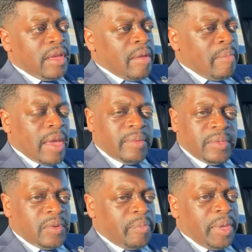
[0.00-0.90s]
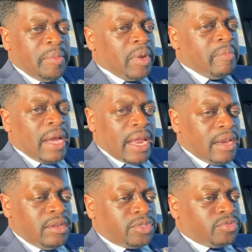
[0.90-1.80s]
Maybe, you know, Big Bird might have had a
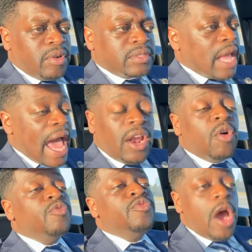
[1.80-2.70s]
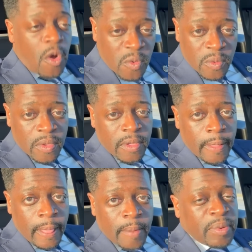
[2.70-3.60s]
little stroke. So I don't know.
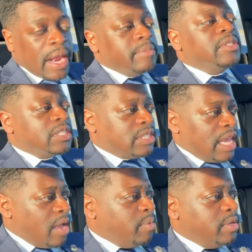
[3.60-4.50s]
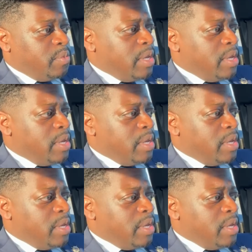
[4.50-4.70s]
But I'm just saying we